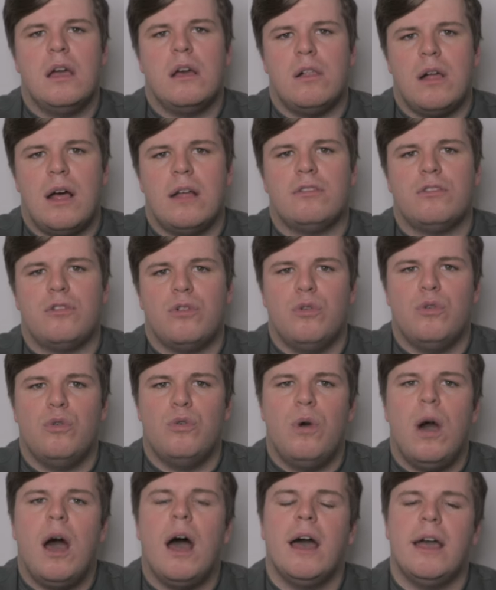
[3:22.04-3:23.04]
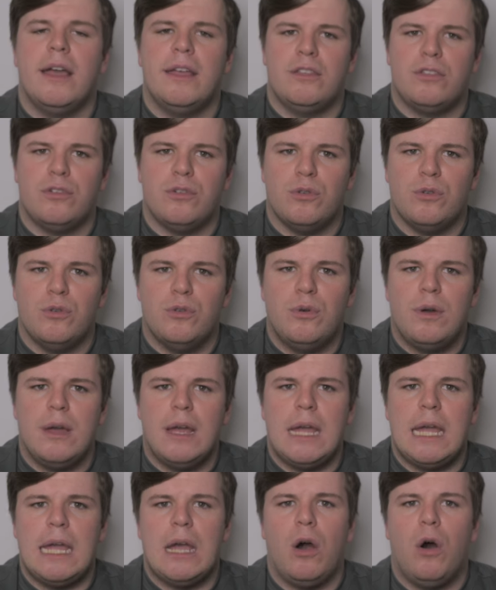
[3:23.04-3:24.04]
Glasgow Hydro
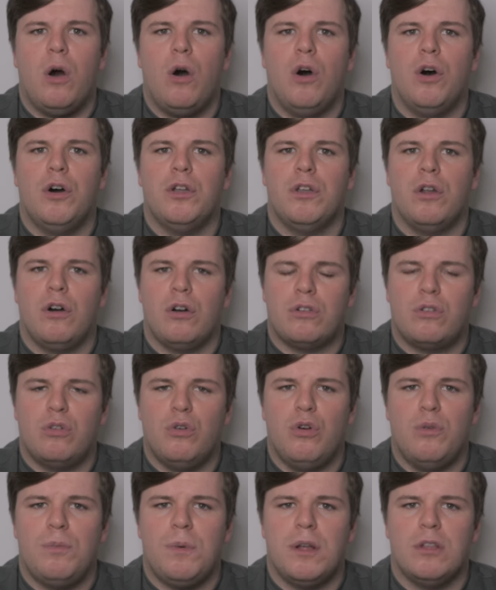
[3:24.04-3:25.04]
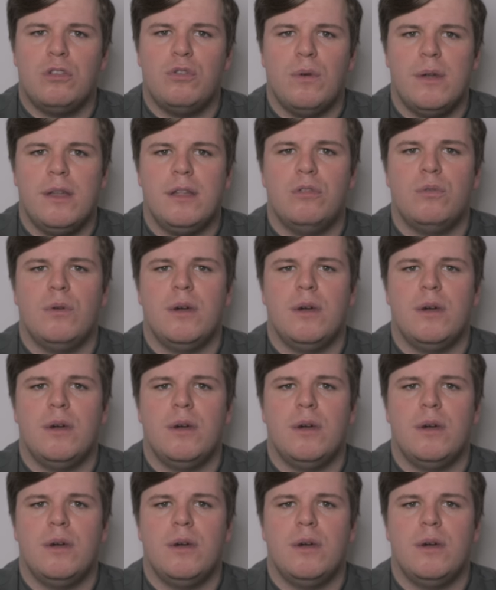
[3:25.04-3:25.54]
on October twenty